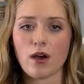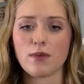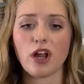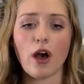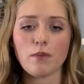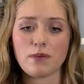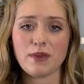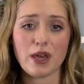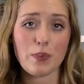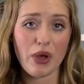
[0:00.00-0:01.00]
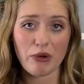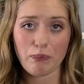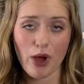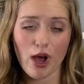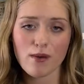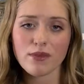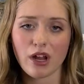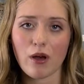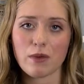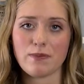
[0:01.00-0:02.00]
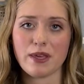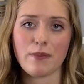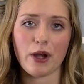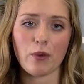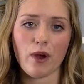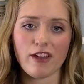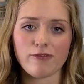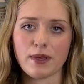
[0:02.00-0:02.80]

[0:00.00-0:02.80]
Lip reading: It'll help me be a better mom, it'll help me be a better wife,